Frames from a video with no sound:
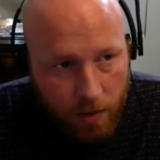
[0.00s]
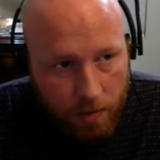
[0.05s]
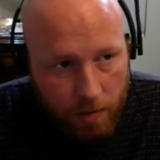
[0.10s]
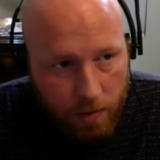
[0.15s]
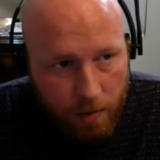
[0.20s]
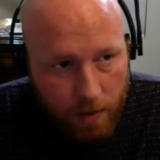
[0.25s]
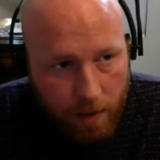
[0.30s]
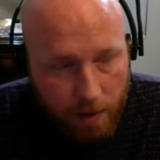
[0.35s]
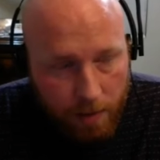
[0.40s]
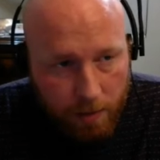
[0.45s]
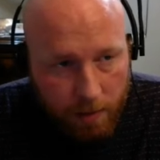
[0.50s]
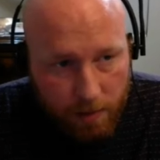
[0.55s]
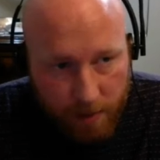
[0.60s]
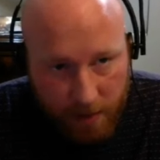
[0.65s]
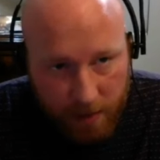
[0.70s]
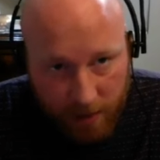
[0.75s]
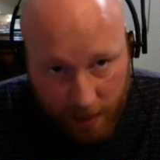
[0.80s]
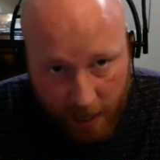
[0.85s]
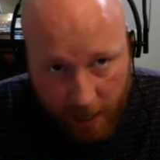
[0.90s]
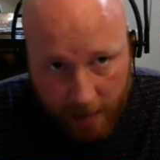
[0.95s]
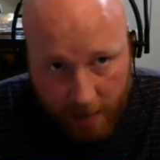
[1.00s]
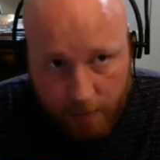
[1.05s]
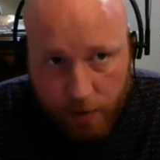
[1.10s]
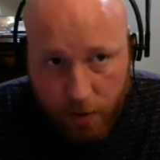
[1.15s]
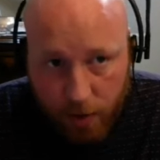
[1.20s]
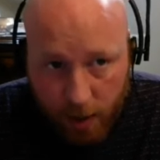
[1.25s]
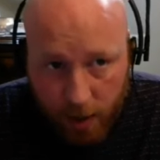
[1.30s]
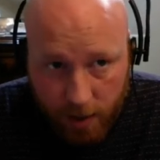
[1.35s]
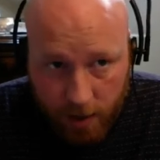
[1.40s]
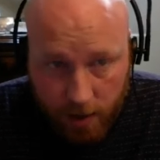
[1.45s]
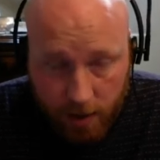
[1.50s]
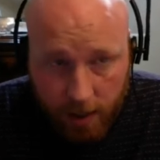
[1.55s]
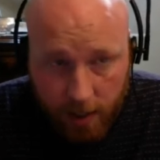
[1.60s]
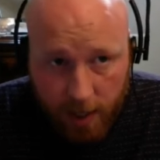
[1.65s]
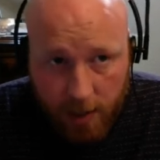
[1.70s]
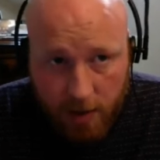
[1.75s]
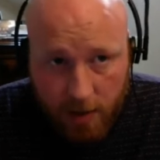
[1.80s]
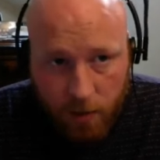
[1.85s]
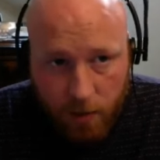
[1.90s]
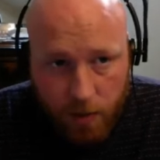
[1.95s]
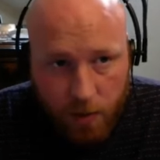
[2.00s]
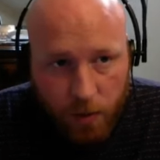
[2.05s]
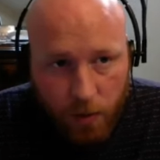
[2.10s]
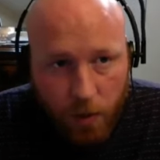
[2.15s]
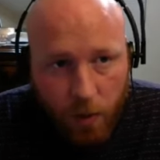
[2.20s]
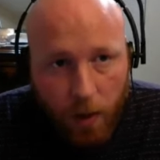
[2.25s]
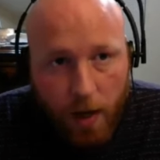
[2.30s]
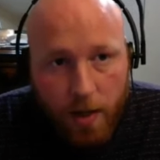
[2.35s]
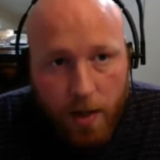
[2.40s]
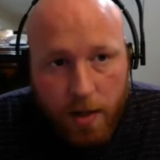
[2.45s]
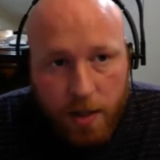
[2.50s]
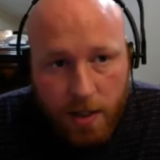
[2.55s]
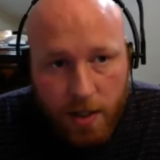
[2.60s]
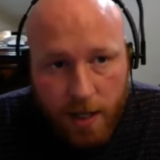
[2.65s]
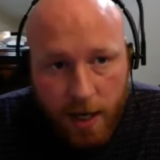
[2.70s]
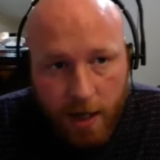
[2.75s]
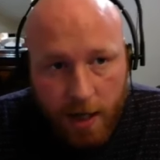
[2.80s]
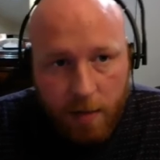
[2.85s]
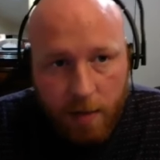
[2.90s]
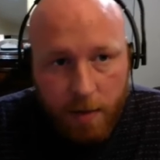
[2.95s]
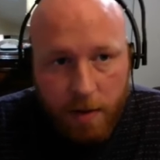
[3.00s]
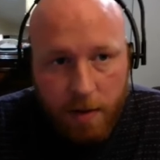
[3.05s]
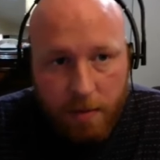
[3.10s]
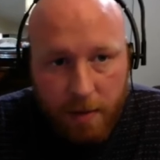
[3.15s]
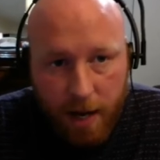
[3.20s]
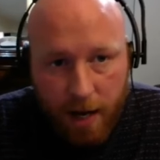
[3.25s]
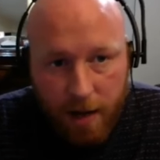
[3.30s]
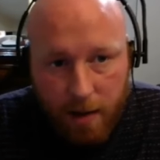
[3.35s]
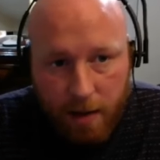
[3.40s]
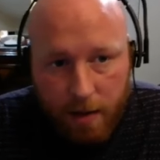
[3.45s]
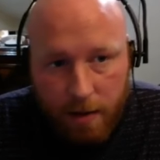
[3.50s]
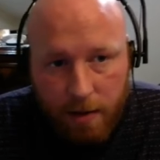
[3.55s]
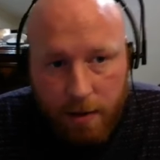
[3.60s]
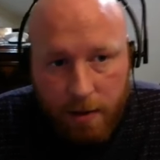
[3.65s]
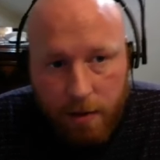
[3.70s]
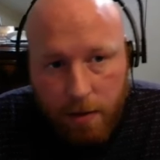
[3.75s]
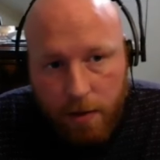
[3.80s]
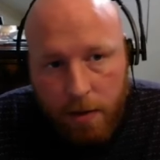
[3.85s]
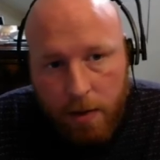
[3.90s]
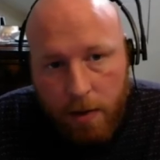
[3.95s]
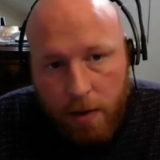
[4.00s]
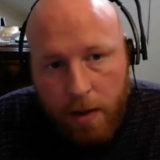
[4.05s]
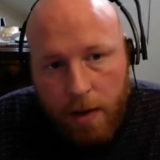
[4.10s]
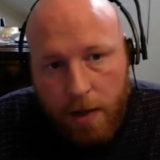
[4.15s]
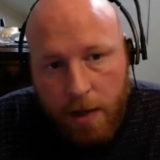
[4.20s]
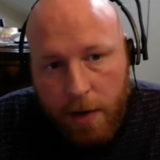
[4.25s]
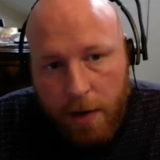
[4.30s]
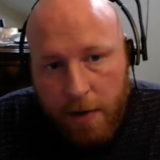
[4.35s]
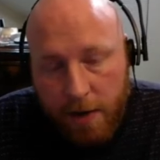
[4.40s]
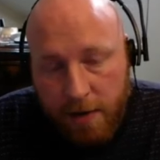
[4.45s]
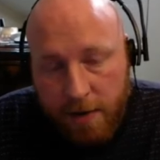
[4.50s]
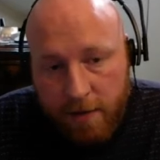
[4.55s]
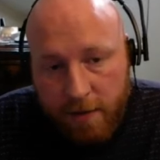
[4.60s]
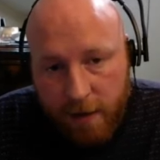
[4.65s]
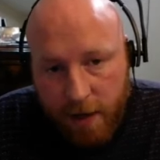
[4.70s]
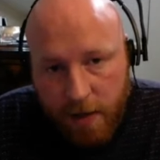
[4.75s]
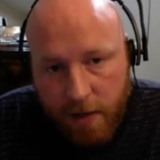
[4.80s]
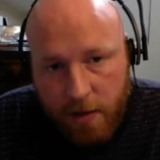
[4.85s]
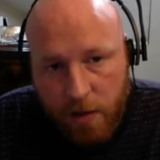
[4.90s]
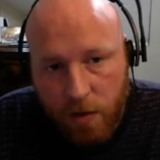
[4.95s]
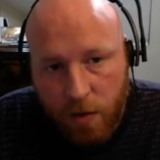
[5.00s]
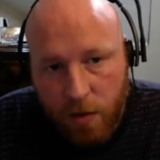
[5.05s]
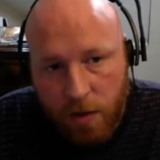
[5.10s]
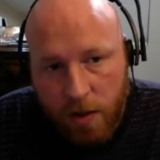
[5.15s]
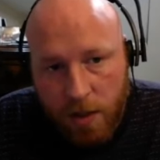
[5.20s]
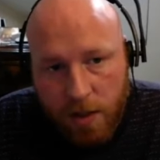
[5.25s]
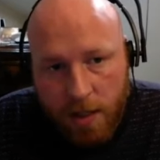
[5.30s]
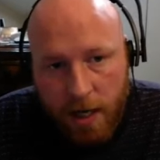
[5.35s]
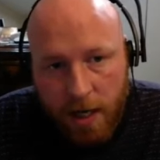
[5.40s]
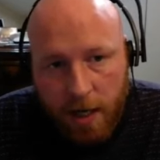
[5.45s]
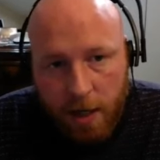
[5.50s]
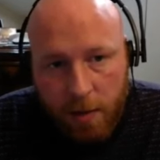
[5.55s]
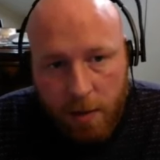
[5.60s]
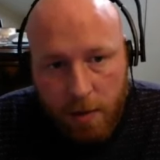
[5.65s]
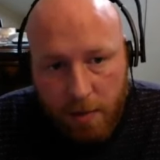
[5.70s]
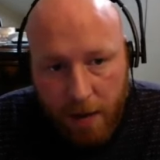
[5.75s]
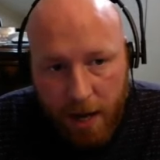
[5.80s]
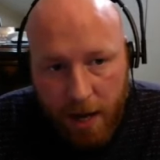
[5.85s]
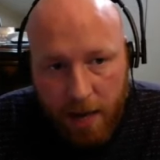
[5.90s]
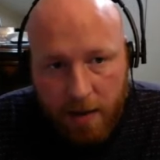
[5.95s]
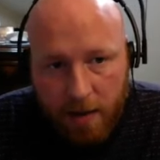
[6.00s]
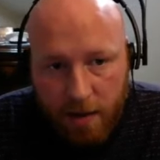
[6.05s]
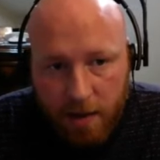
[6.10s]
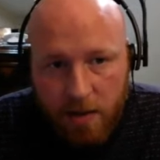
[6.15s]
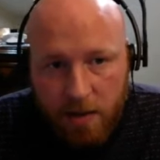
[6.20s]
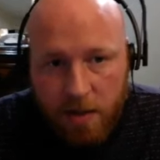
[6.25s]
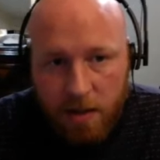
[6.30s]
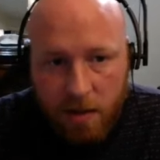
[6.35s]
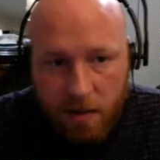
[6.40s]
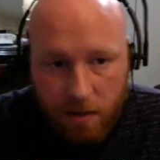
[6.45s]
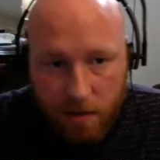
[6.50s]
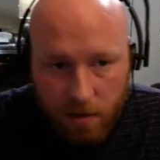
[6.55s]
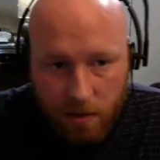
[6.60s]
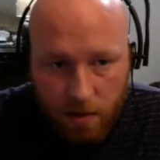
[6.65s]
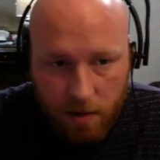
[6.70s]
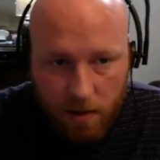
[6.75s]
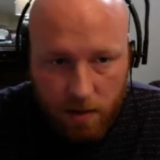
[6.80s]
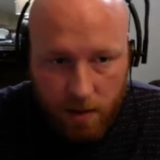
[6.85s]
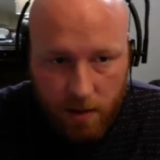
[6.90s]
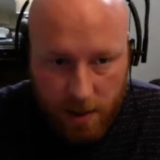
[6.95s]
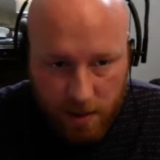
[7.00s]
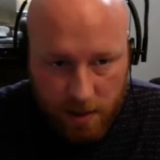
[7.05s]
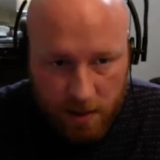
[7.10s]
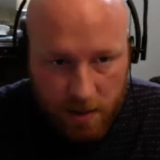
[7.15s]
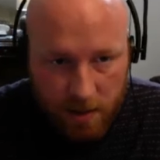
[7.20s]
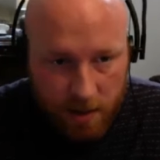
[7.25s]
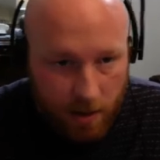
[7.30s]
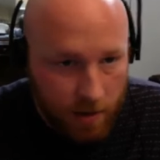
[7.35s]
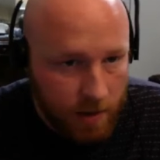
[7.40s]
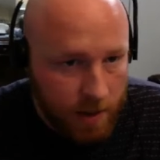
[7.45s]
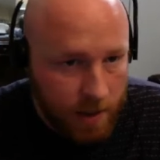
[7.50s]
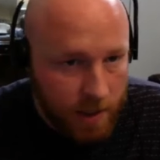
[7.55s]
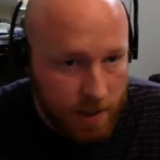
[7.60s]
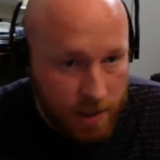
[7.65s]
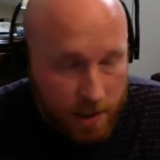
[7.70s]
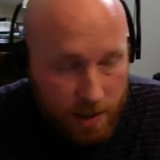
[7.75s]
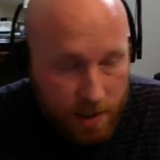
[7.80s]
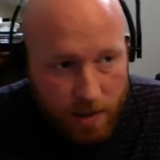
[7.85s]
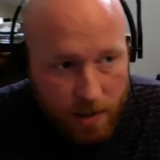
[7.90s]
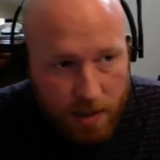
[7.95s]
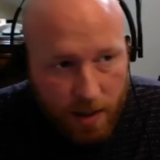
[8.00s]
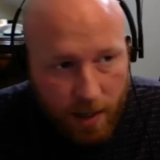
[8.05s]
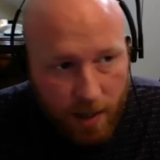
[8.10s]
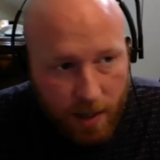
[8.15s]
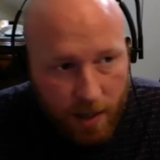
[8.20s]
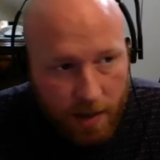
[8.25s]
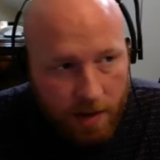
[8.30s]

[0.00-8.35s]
implement the abstract class, which requires a document path. Now in Firestore, this document path doesn't necessarily exist yet,